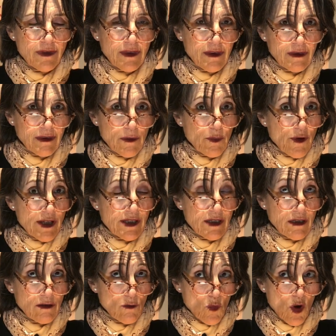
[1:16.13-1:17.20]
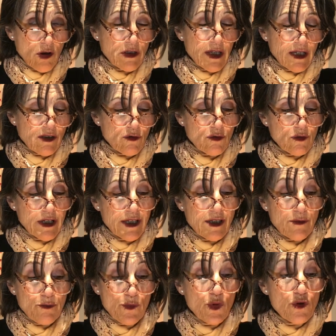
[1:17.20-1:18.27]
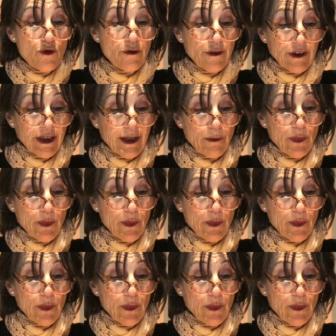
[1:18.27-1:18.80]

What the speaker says: The President was, as always, moving,